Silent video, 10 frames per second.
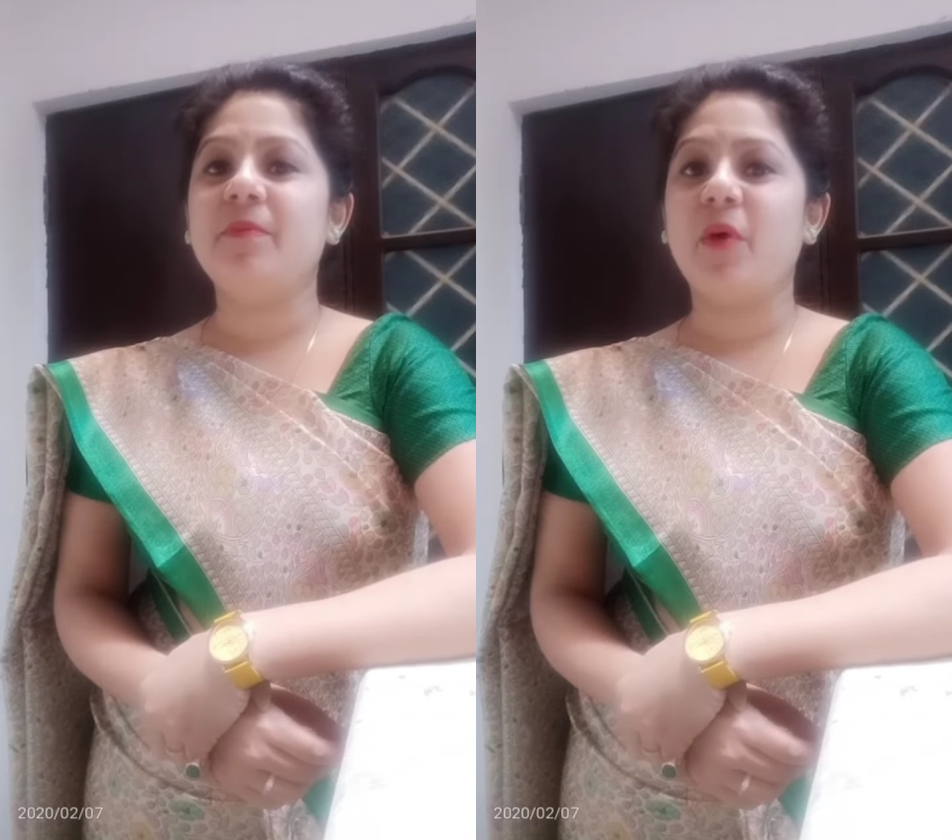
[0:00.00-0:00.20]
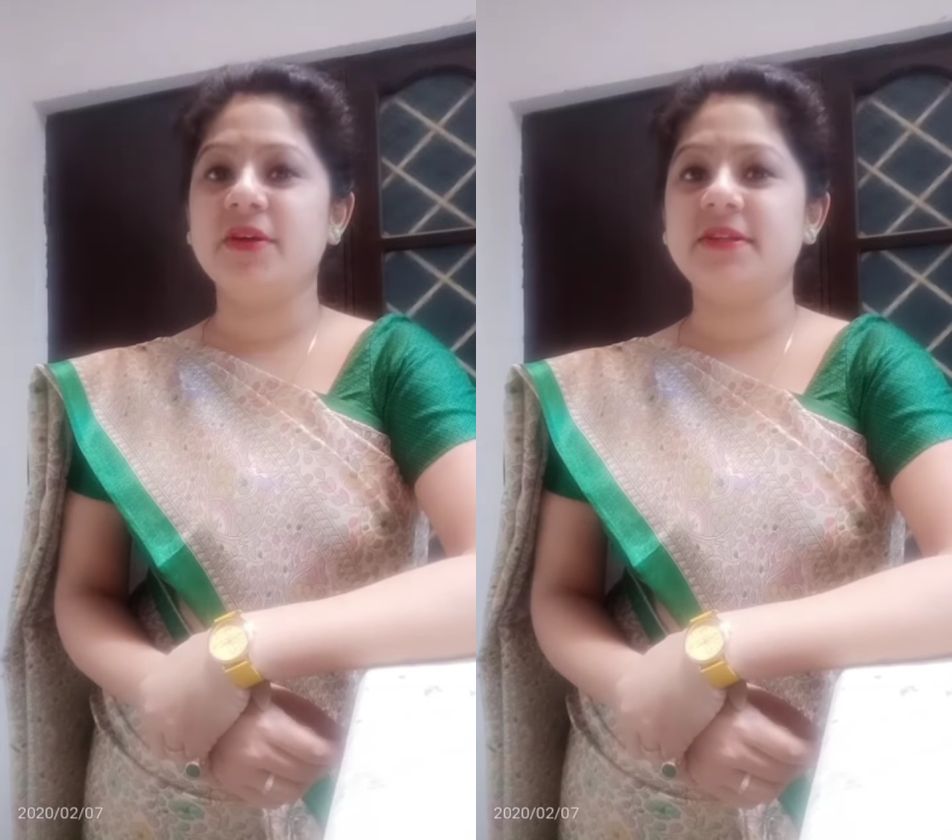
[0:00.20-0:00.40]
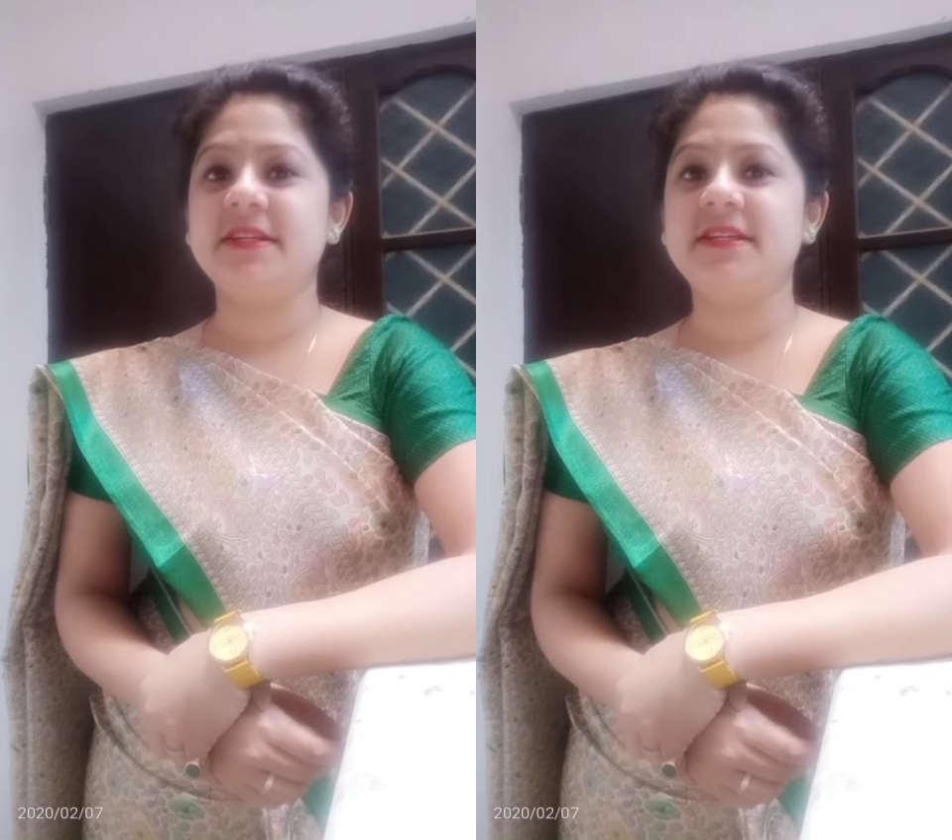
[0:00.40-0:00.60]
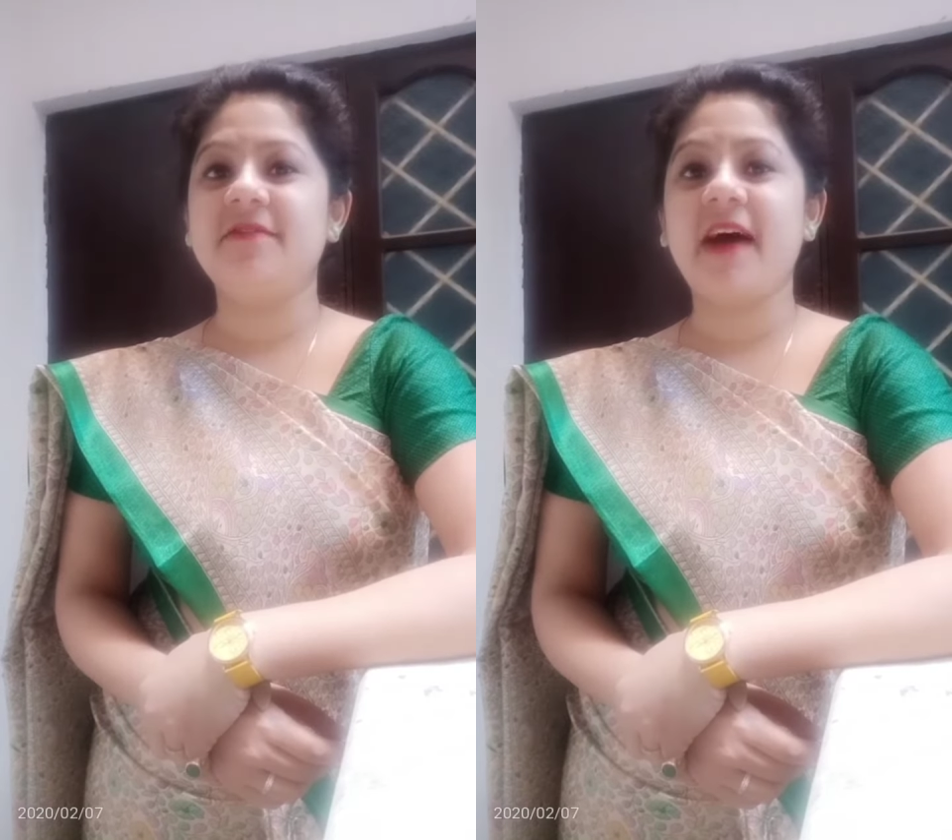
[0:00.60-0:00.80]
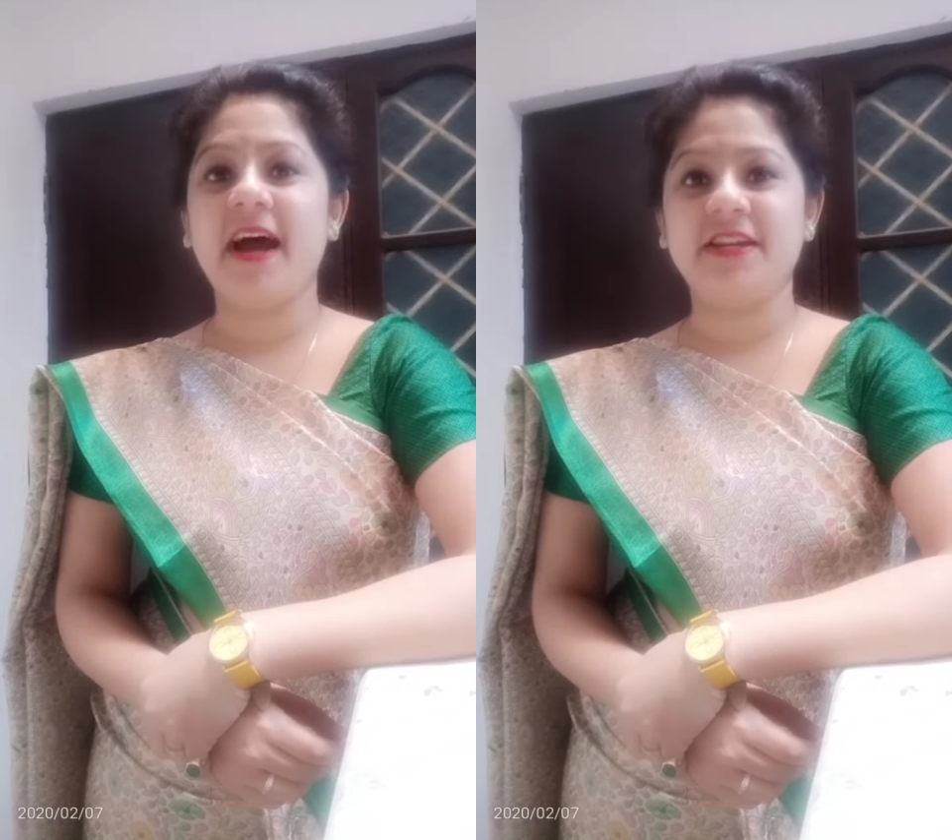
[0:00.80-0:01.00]
positive
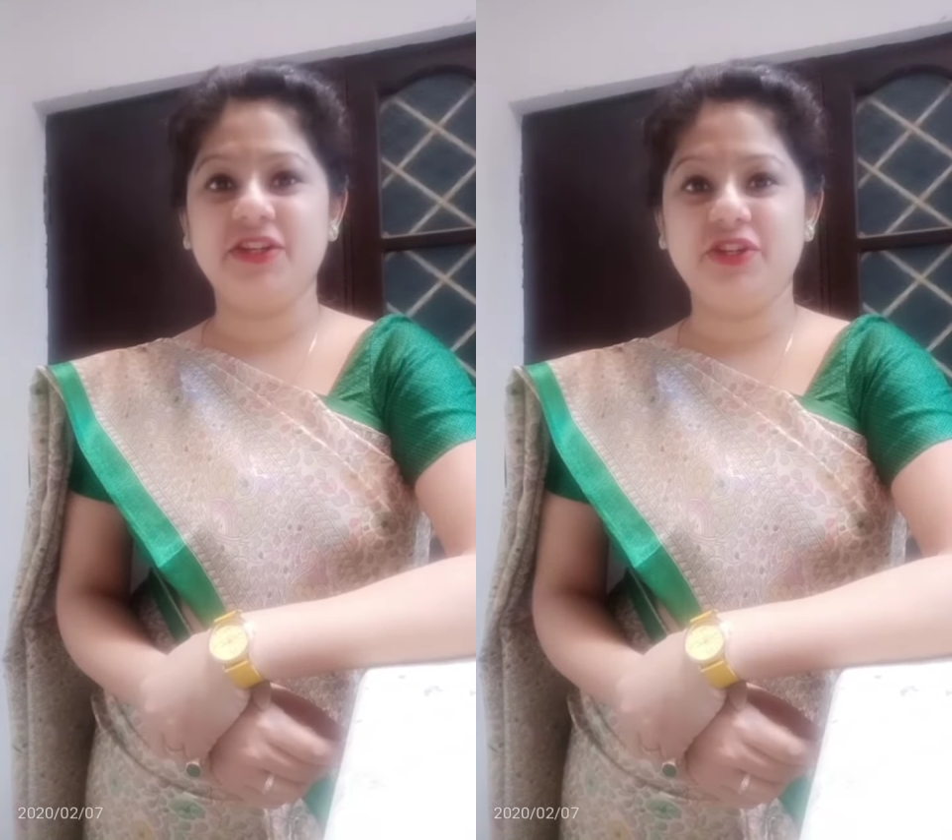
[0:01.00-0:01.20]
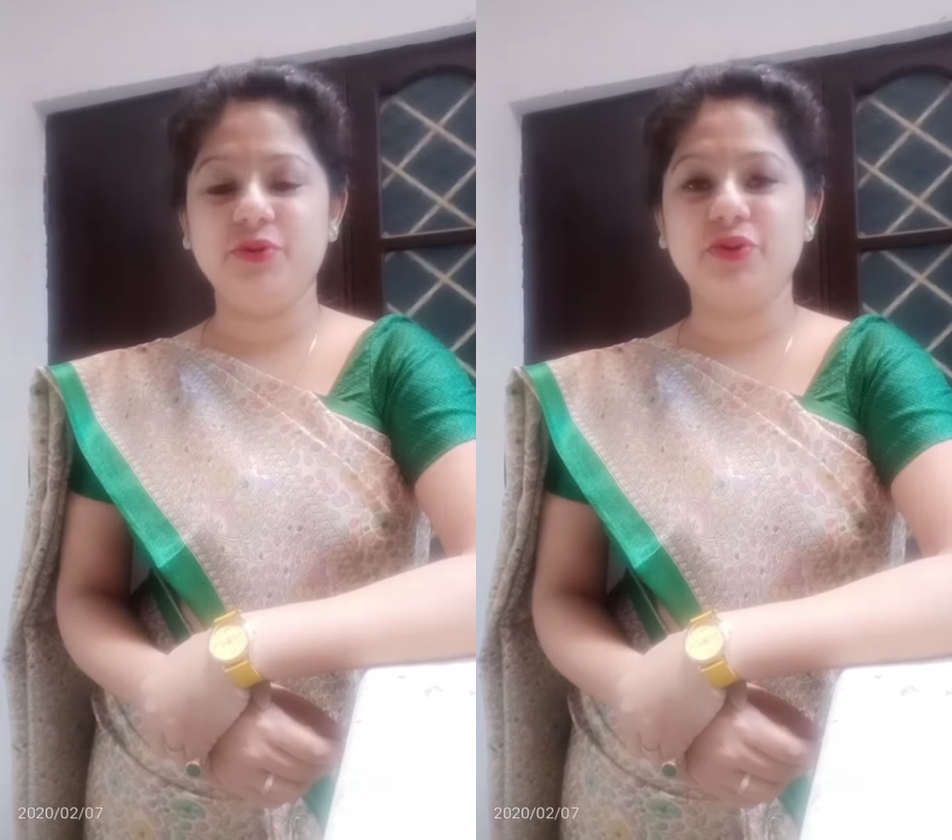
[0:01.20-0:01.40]
attitude